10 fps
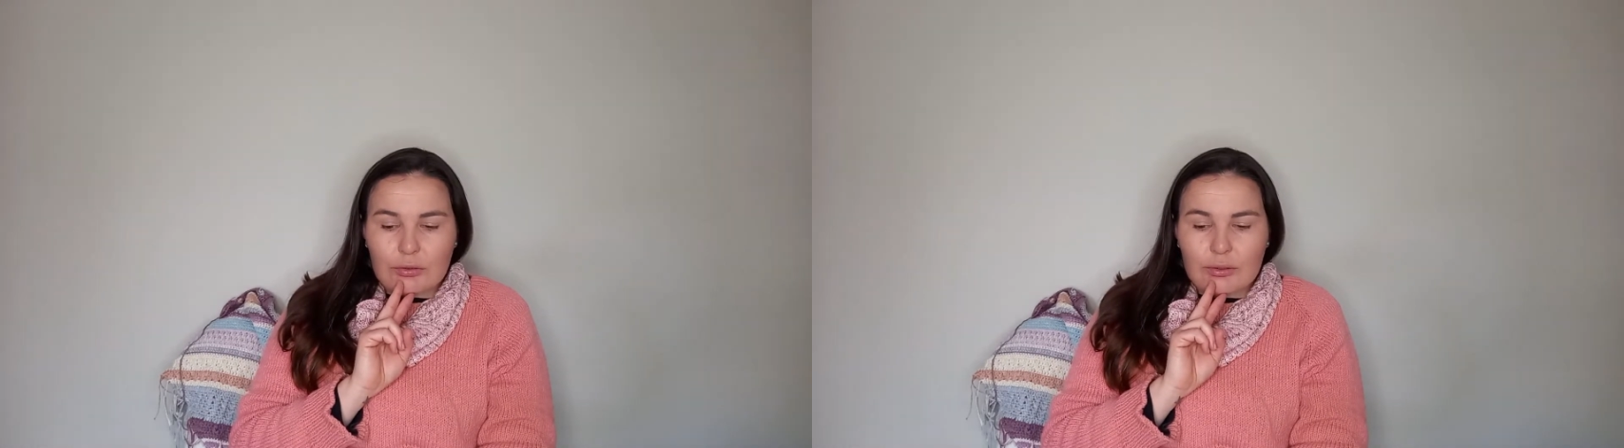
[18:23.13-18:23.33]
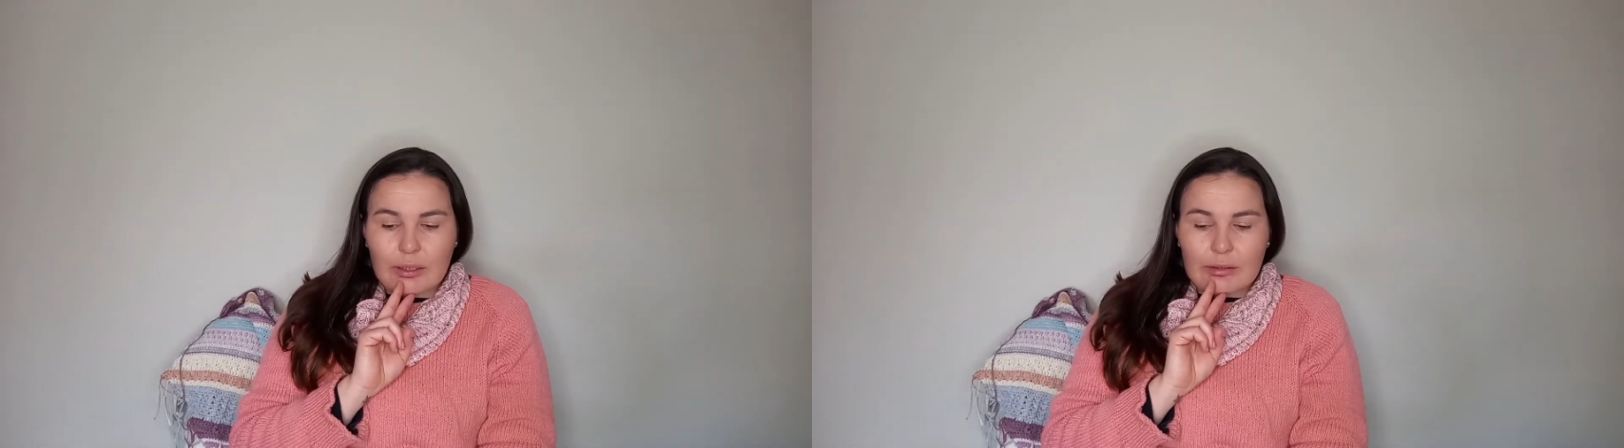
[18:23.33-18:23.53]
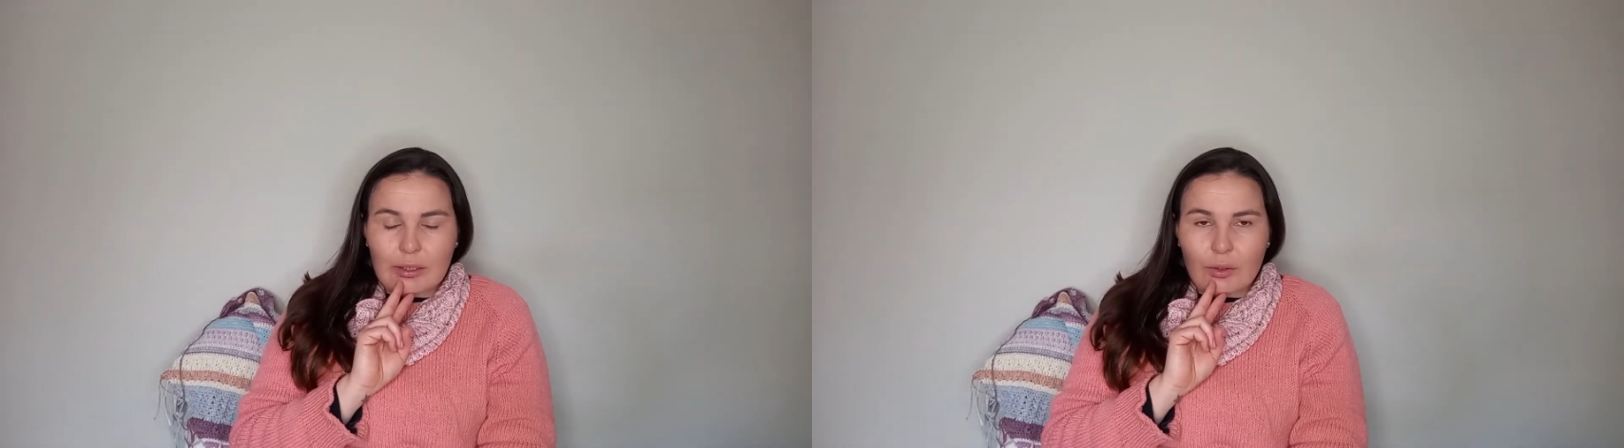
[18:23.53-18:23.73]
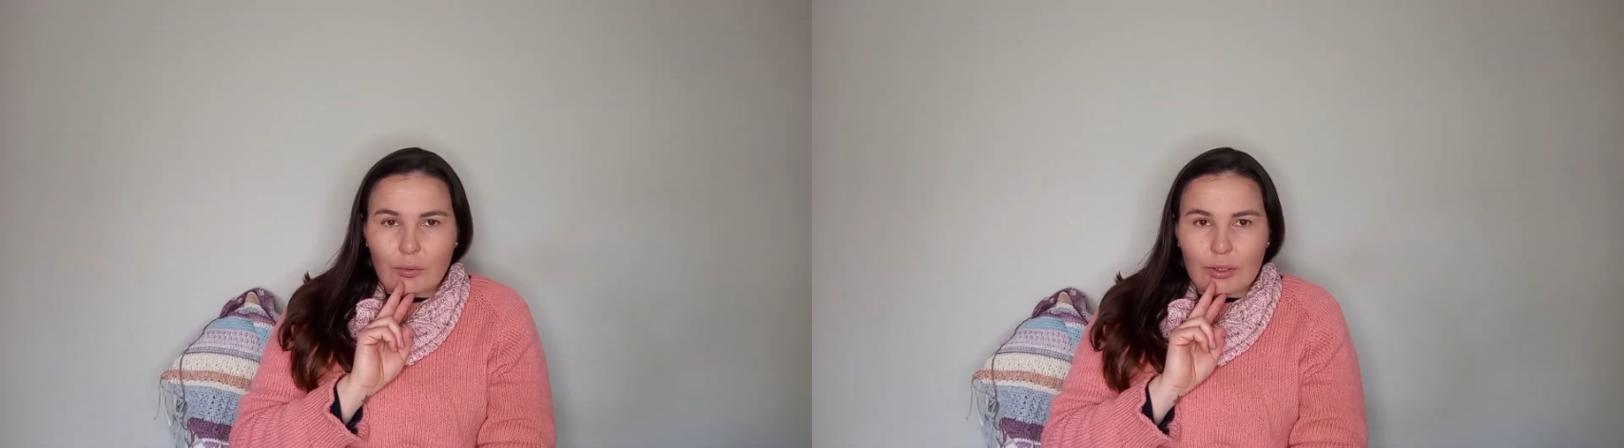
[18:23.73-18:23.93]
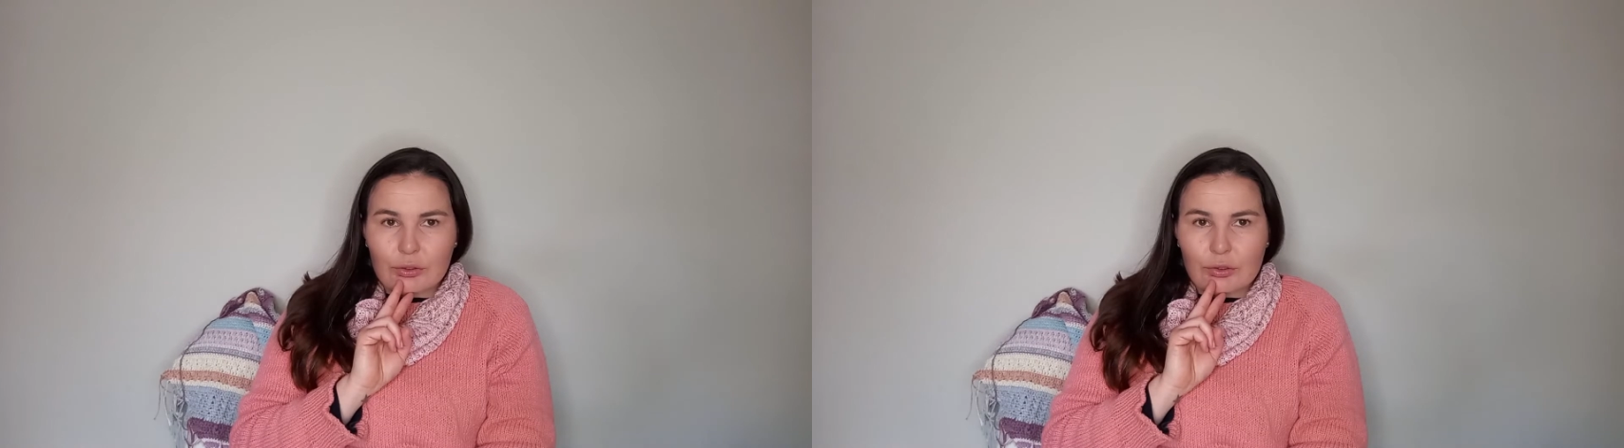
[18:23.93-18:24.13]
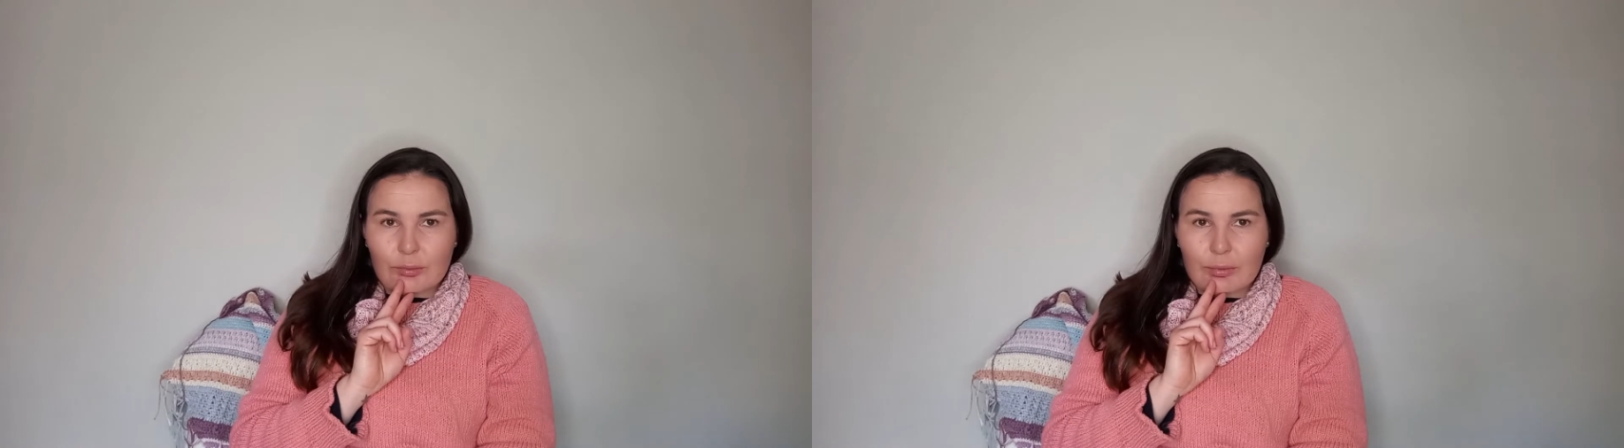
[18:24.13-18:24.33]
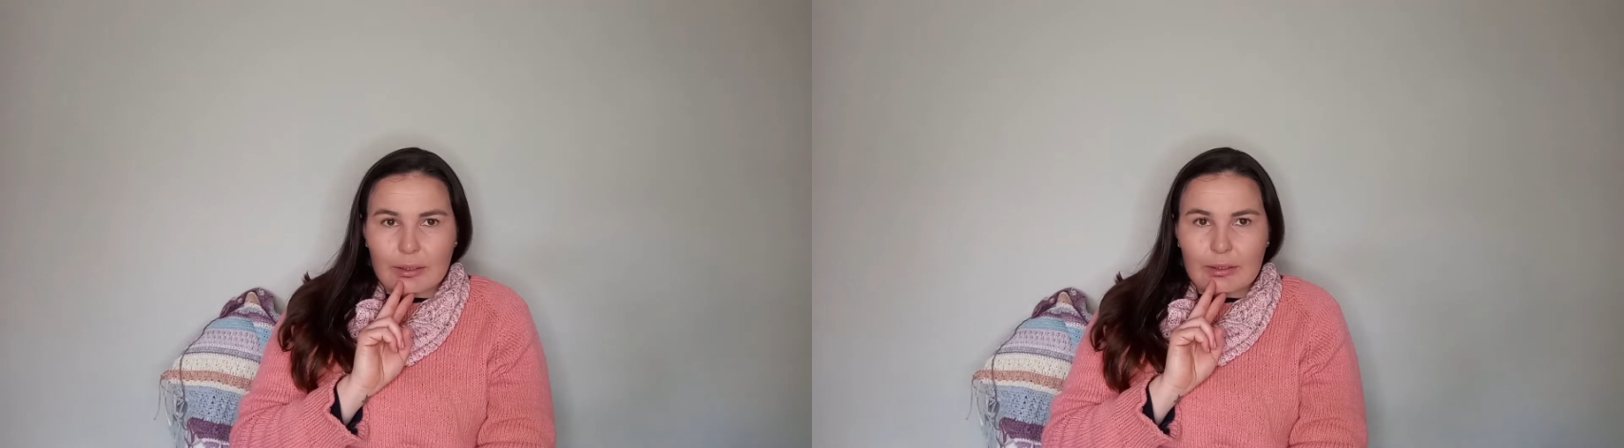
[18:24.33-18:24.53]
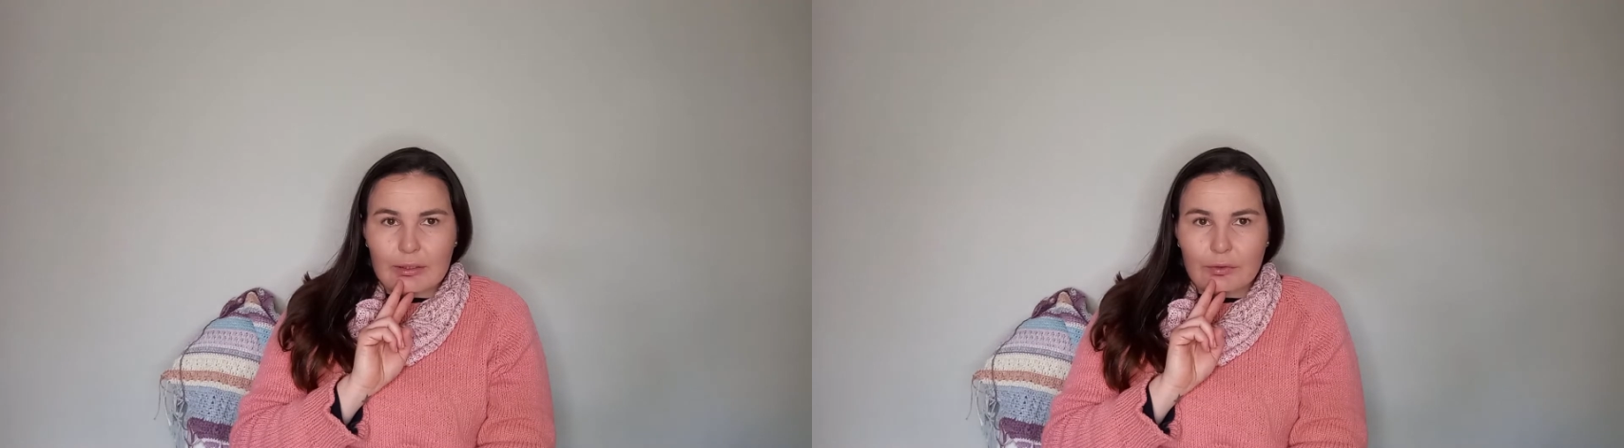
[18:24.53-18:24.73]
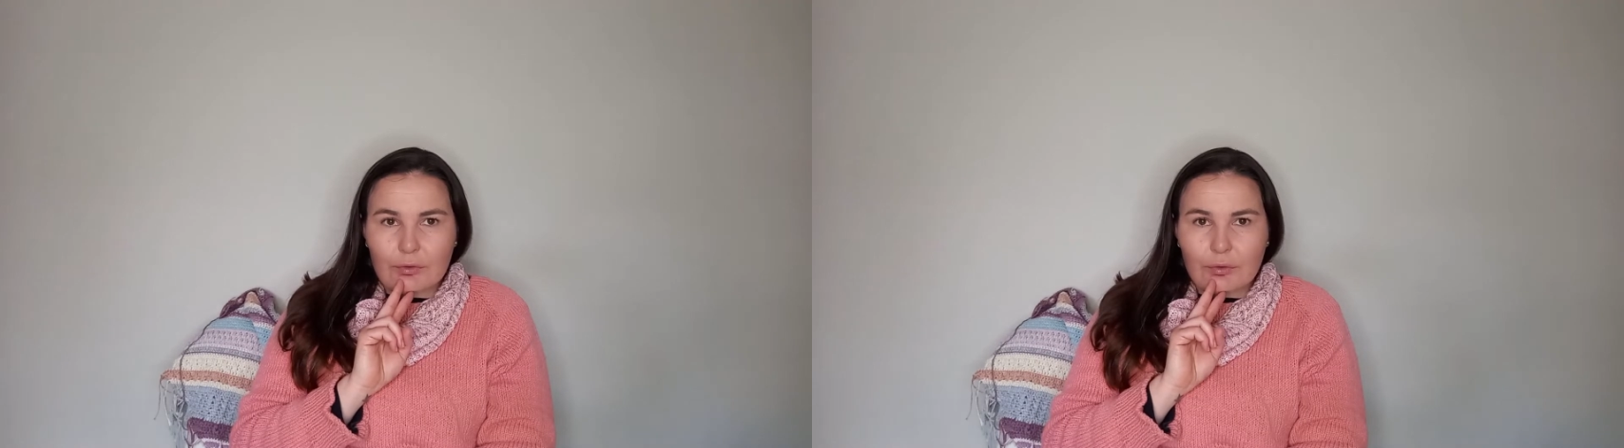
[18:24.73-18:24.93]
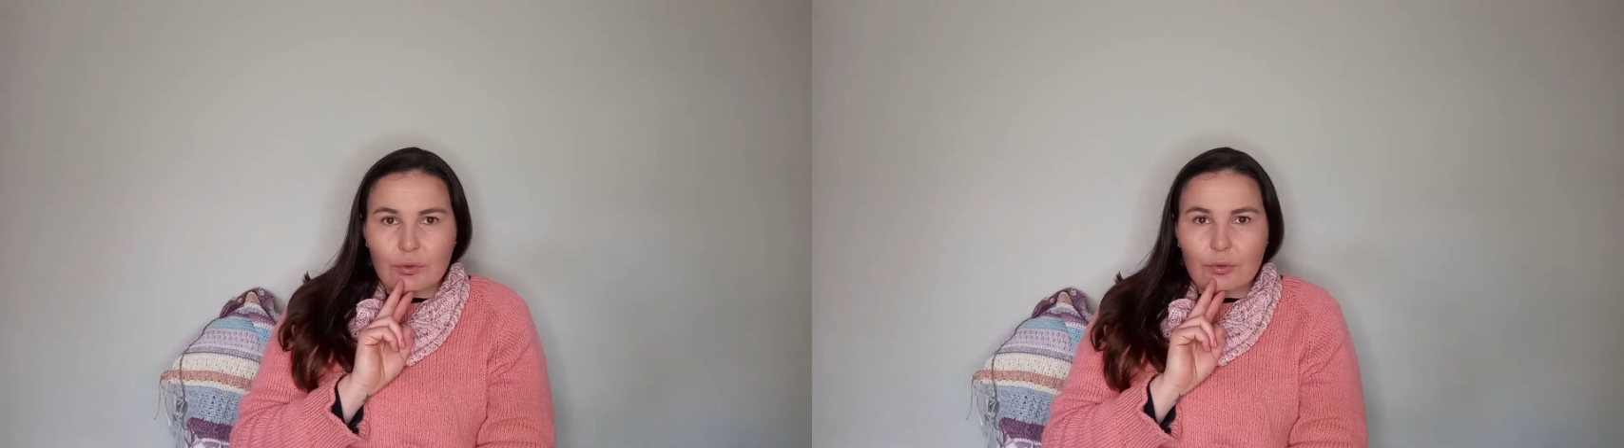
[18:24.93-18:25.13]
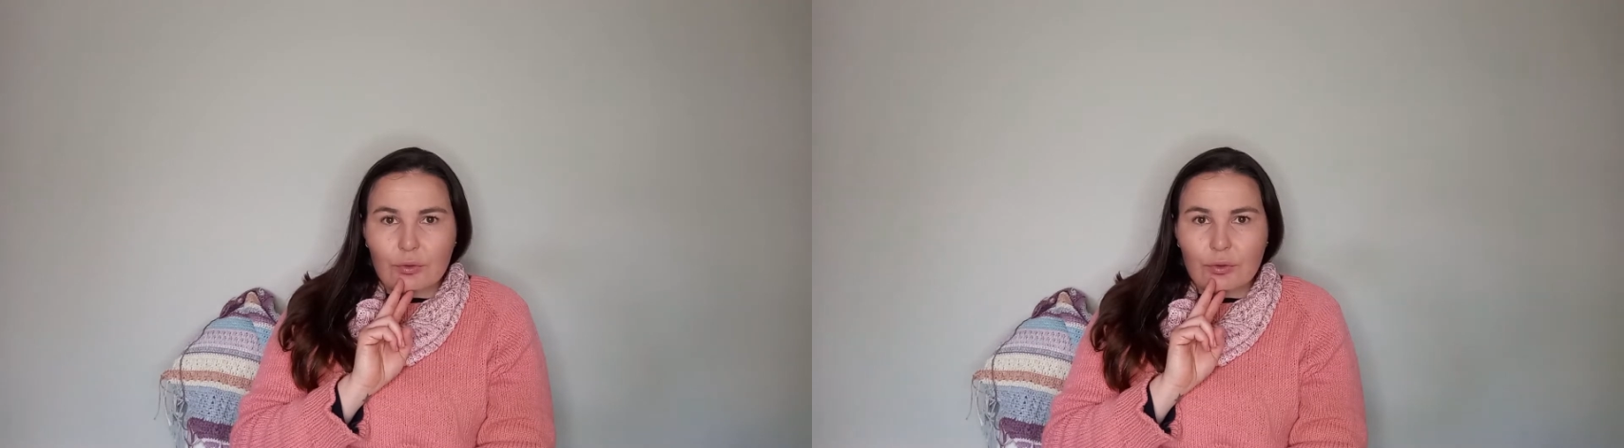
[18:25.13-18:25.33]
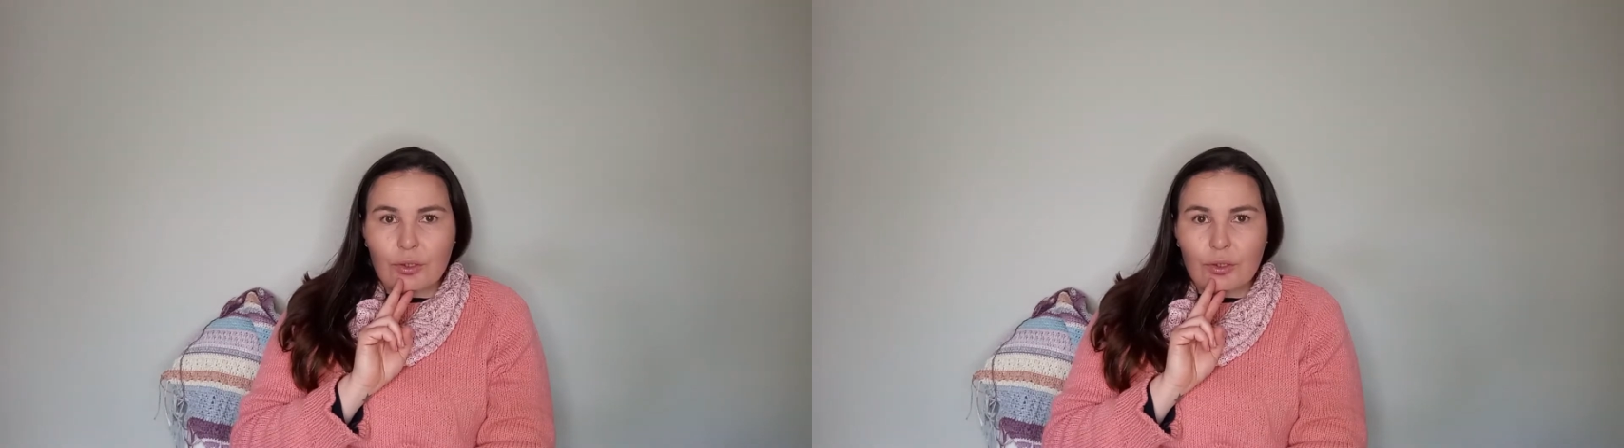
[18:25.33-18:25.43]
that I want to make for